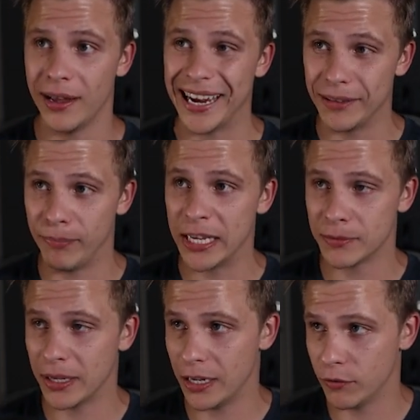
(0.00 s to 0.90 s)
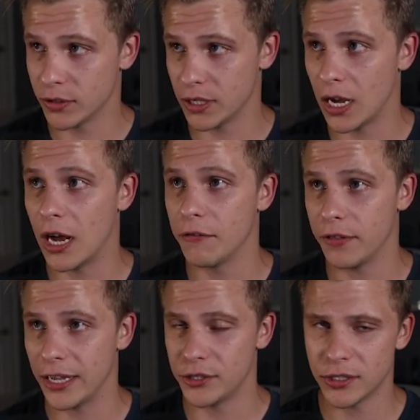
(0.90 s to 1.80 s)
and base my levels off
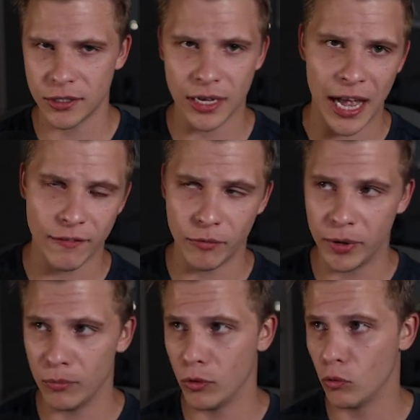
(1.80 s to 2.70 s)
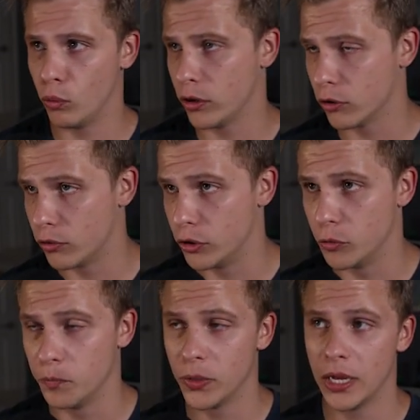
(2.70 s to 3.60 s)
that just to have a bit more wiggle
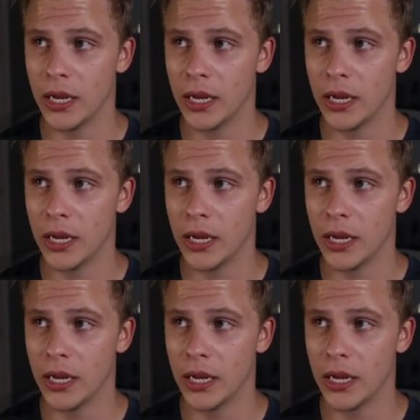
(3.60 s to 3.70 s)
room